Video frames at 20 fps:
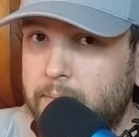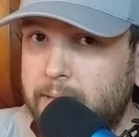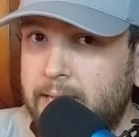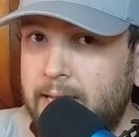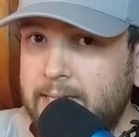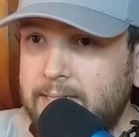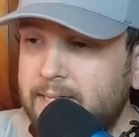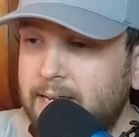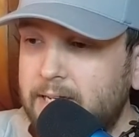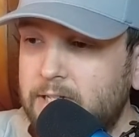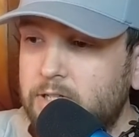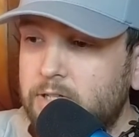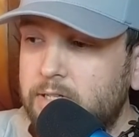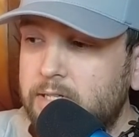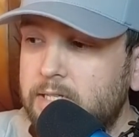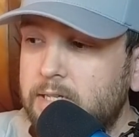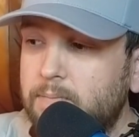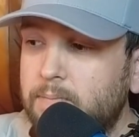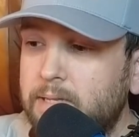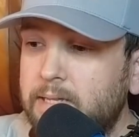And that's actually
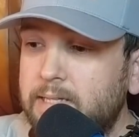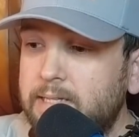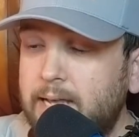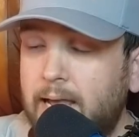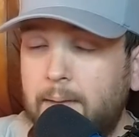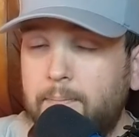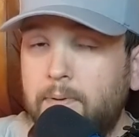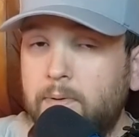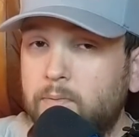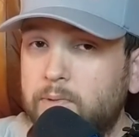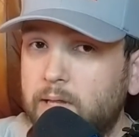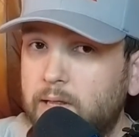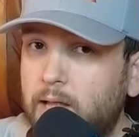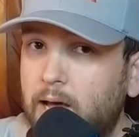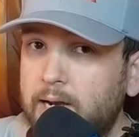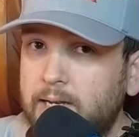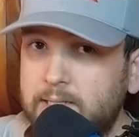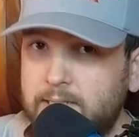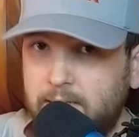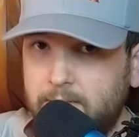something that's happened with a
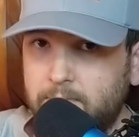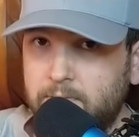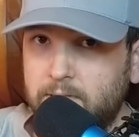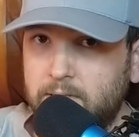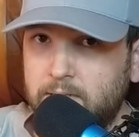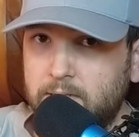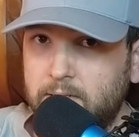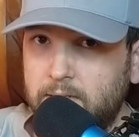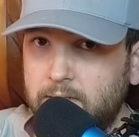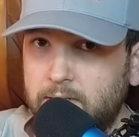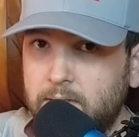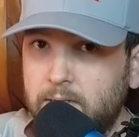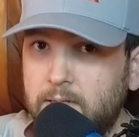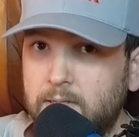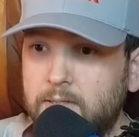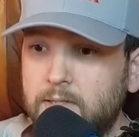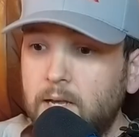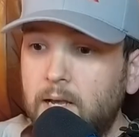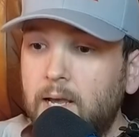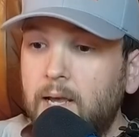lot of teams this season
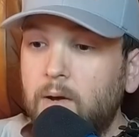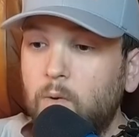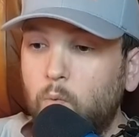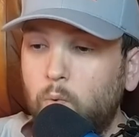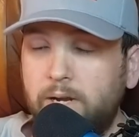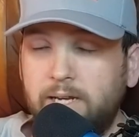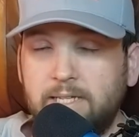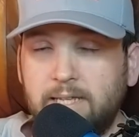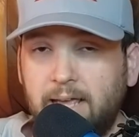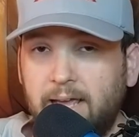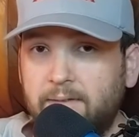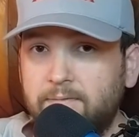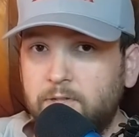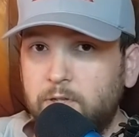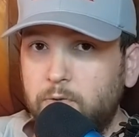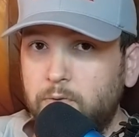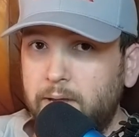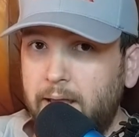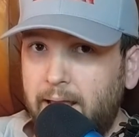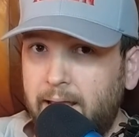is weeks they have
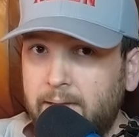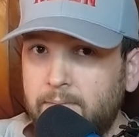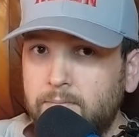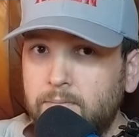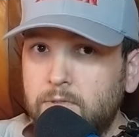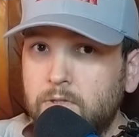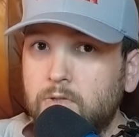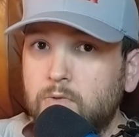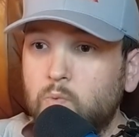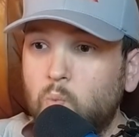2 games,